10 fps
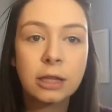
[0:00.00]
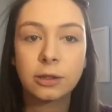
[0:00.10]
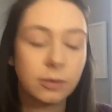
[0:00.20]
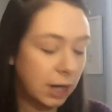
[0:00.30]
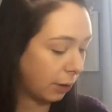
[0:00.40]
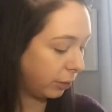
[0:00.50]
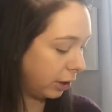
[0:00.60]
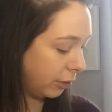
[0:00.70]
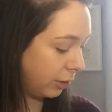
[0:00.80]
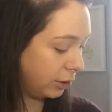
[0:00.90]
So now
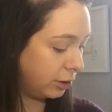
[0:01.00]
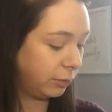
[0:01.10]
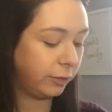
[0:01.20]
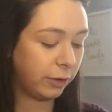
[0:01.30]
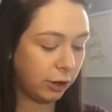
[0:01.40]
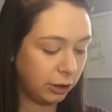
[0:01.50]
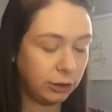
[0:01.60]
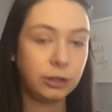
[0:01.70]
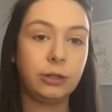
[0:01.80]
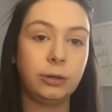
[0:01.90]
we are going to move
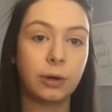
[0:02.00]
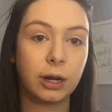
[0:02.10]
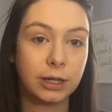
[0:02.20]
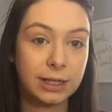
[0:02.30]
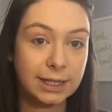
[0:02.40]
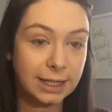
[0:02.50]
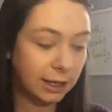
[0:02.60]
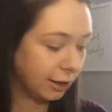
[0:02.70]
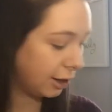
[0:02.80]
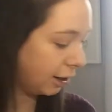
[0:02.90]
on to our
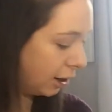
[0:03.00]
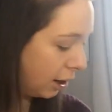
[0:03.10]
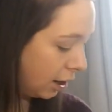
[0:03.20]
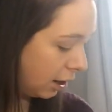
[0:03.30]
concealer.